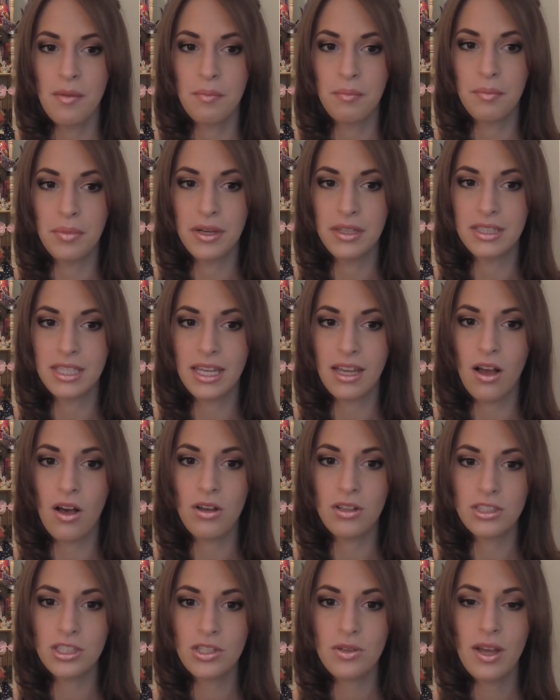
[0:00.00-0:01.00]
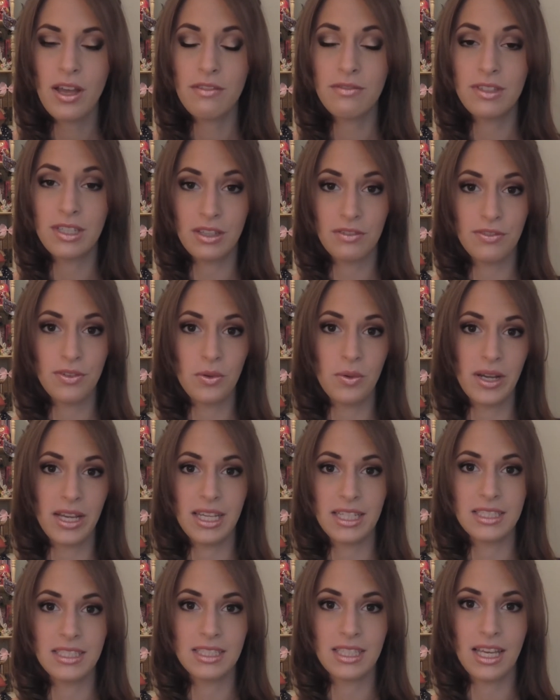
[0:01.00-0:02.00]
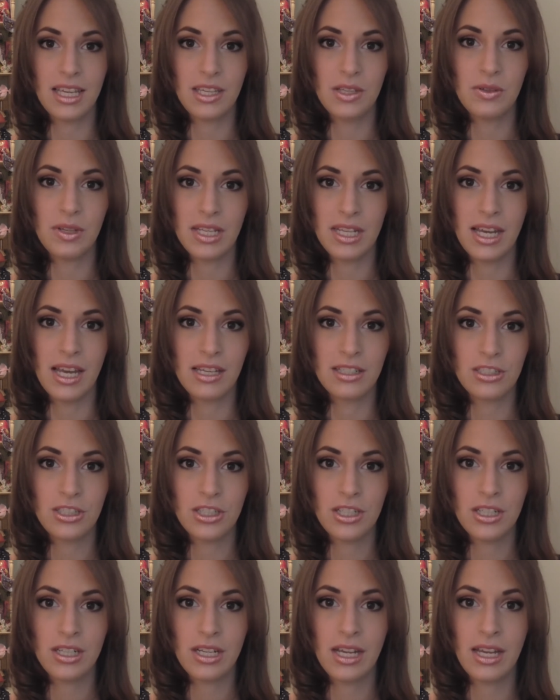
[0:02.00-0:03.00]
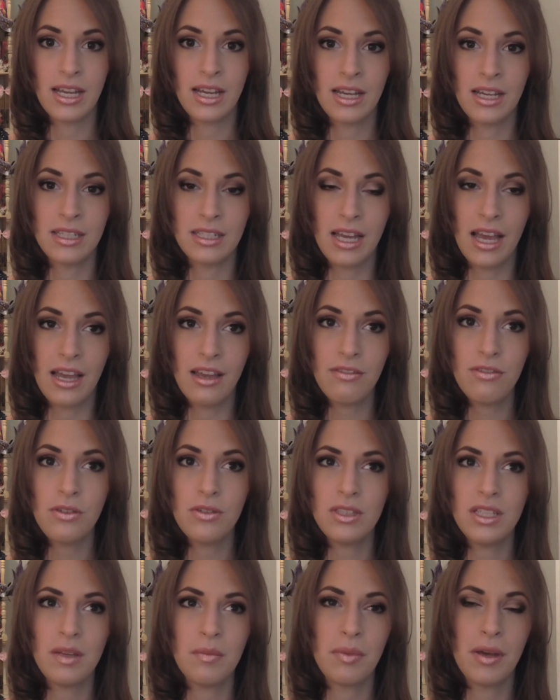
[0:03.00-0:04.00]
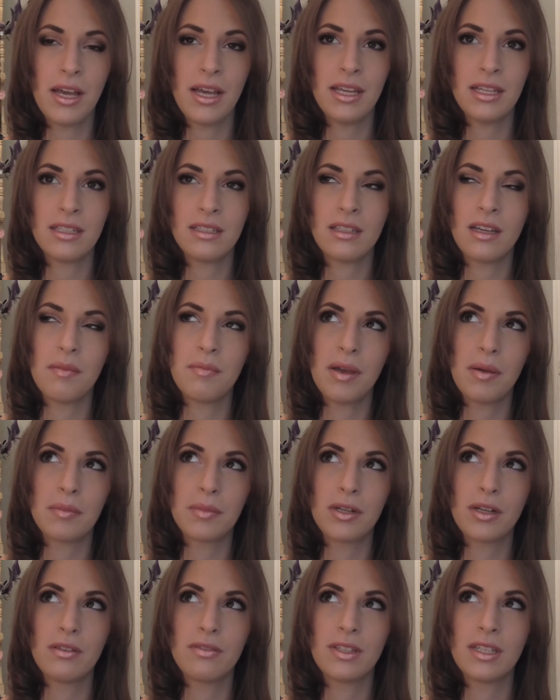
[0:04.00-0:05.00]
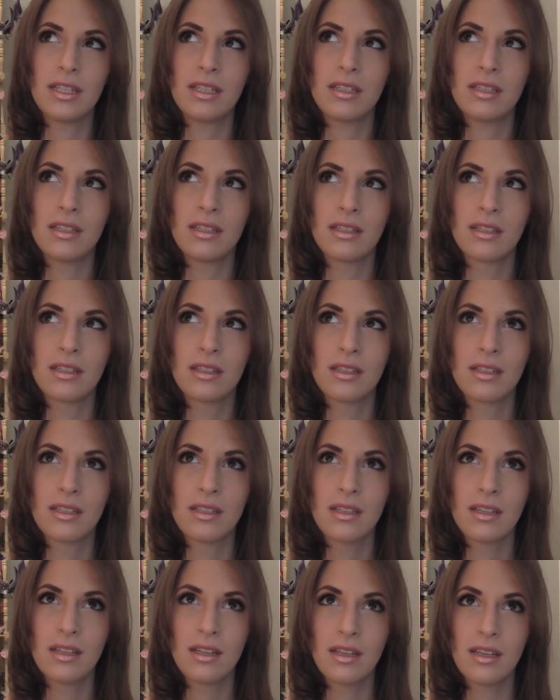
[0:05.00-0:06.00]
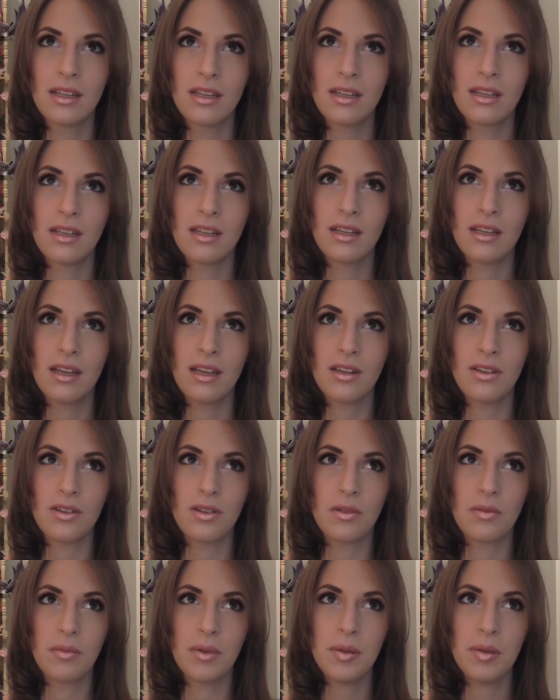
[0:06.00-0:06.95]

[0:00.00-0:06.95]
But they also have giveaways that you can enter, and I've only been a member of it, I don't know,